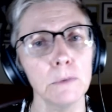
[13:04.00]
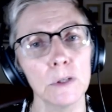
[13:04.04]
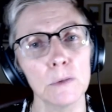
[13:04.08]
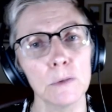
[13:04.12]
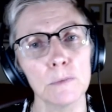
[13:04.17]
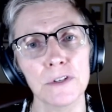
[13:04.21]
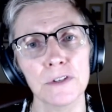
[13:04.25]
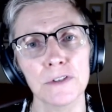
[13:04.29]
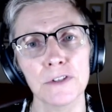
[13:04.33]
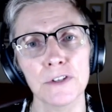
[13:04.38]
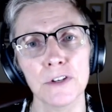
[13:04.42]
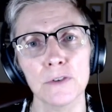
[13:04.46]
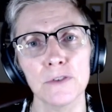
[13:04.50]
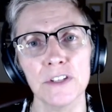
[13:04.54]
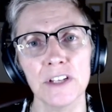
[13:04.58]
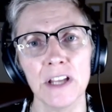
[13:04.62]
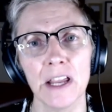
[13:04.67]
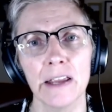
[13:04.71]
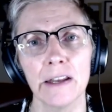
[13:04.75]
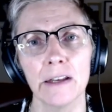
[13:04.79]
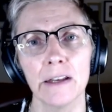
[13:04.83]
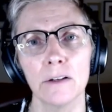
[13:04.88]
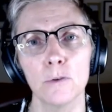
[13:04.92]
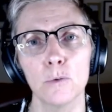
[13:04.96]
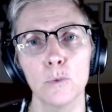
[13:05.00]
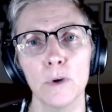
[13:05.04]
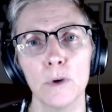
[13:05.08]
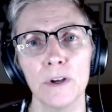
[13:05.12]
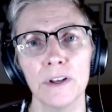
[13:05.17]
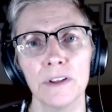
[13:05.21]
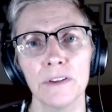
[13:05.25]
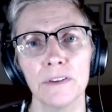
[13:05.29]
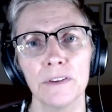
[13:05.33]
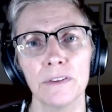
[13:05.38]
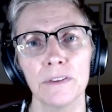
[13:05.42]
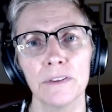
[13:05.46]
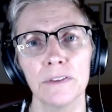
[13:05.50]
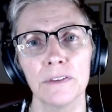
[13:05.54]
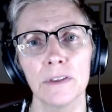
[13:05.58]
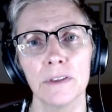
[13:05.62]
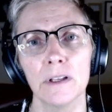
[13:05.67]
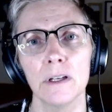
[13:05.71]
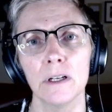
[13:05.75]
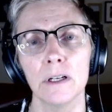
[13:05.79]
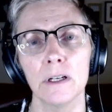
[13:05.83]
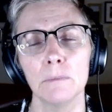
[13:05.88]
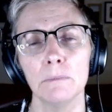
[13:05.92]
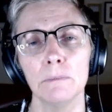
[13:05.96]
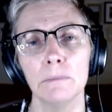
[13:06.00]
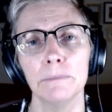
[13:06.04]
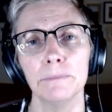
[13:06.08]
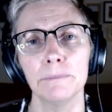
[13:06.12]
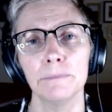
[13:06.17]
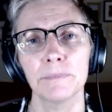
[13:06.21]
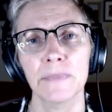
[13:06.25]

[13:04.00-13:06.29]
associated with um,